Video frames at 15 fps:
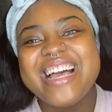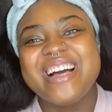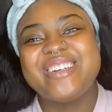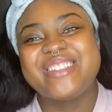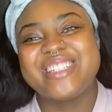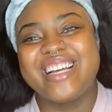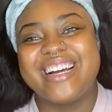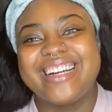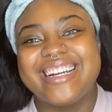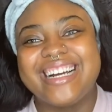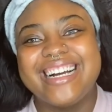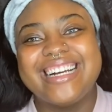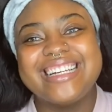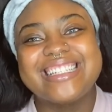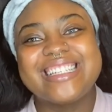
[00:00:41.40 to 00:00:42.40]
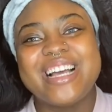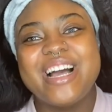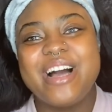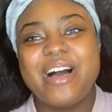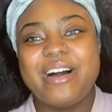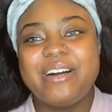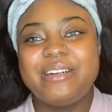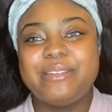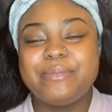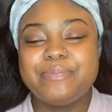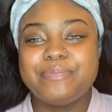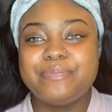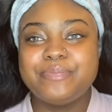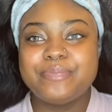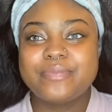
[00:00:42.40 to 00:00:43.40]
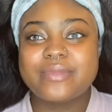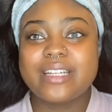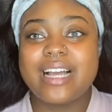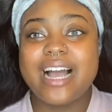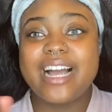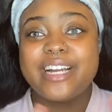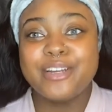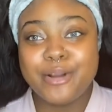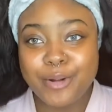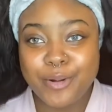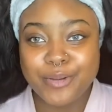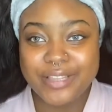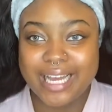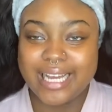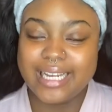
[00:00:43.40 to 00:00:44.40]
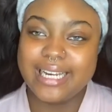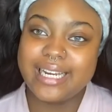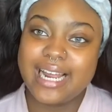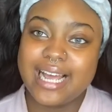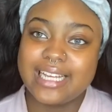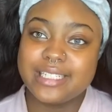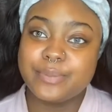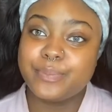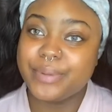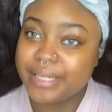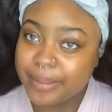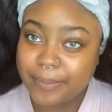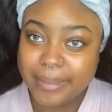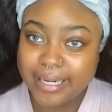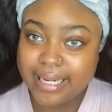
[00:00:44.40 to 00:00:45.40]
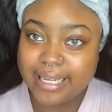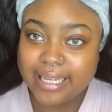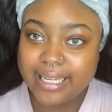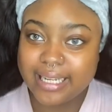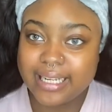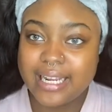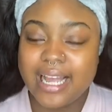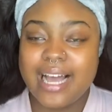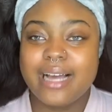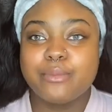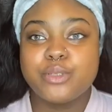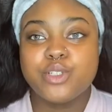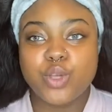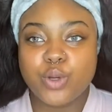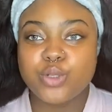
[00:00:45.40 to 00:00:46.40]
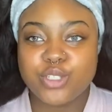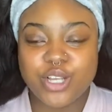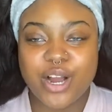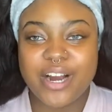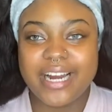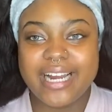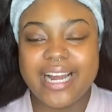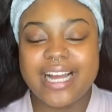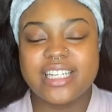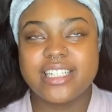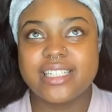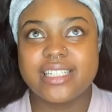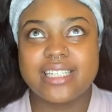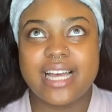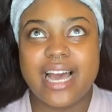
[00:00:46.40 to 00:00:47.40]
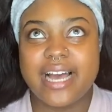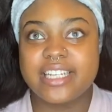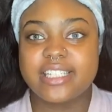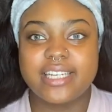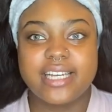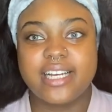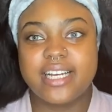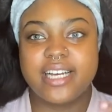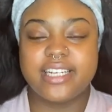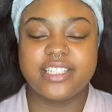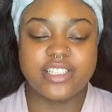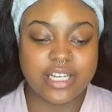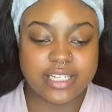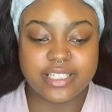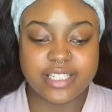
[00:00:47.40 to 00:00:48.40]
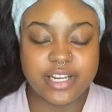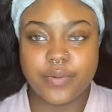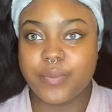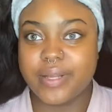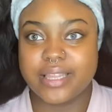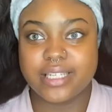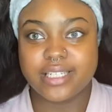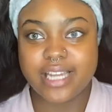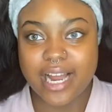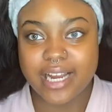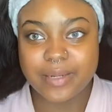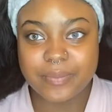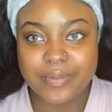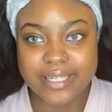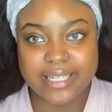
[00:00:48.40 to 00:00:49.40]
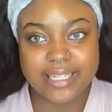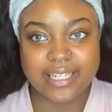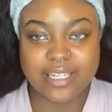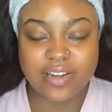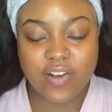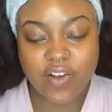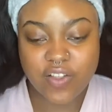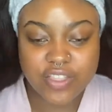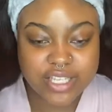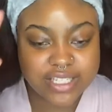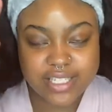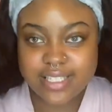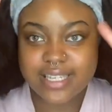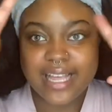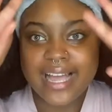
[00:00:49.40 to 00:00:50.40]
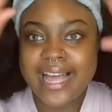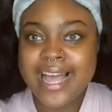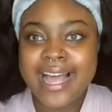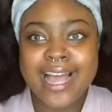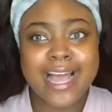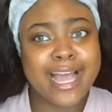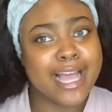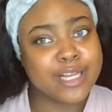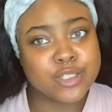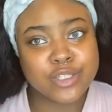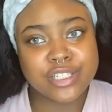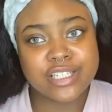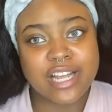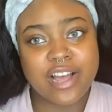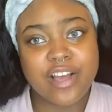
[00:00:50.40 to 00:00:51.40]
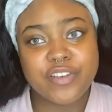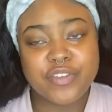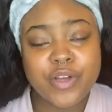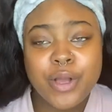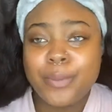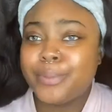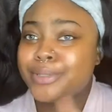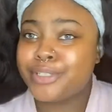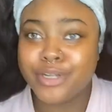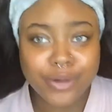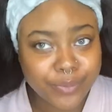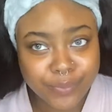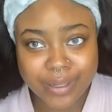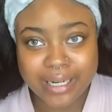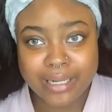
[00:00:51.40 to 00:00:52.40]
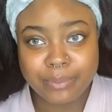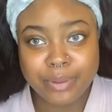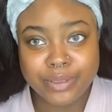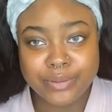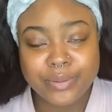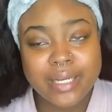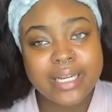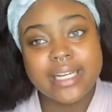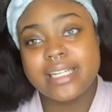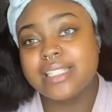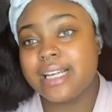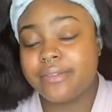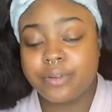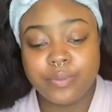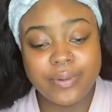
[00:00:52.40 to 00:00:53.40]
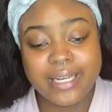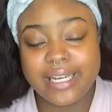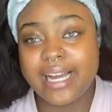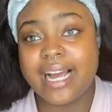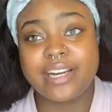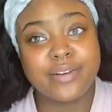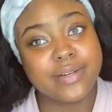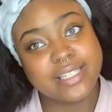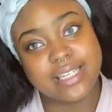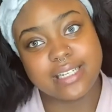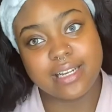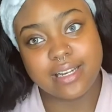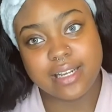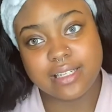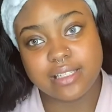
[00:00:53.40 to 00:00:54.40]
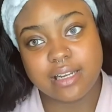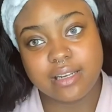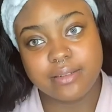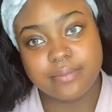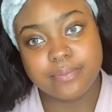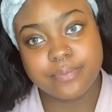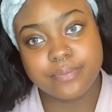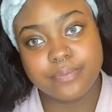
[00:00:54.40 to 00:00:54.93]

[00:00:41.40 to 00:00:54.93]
I'm sorry guys. Um, I know that it has been a minute. I'm so sorry. I just had to get adjusted with the timing and all this extra stuff. But don't worry, boo, because every week, I know I said that last time,